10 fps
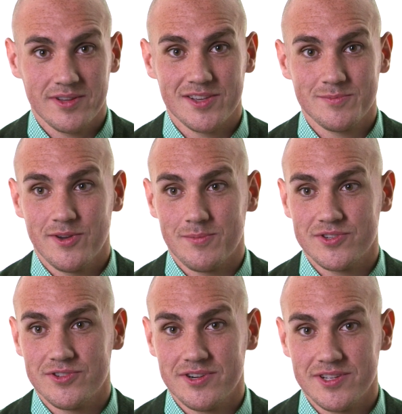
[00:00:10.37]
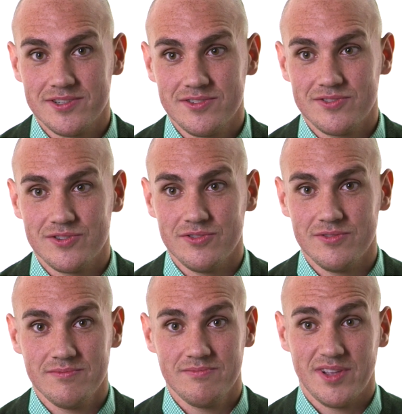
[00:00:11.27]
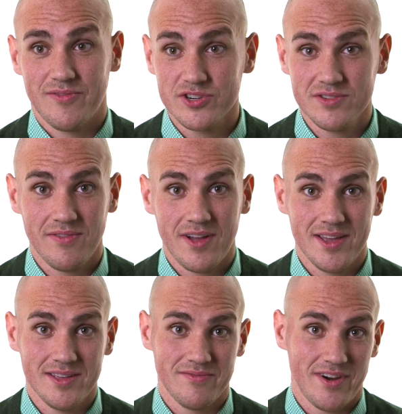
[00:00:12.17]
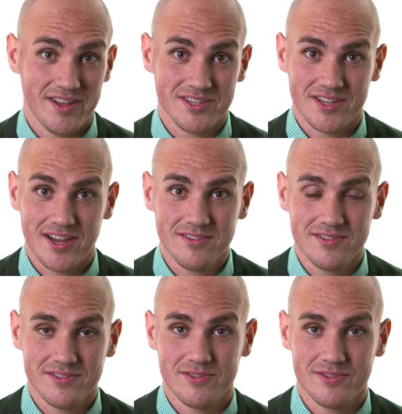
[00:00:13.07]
It gives me opportunities to diversify in various sectors.